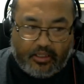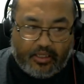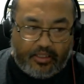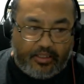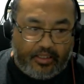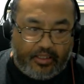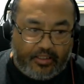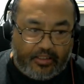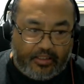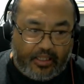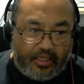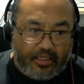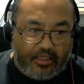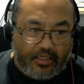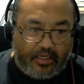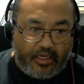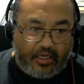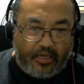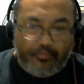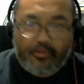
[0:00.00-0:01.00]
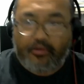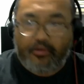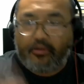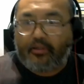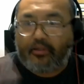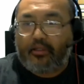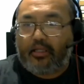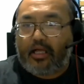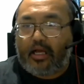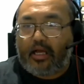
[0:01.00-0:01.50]
and then like a
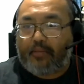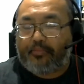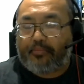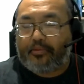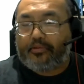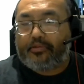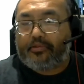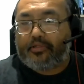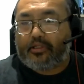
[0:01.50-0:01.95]
miracle happens.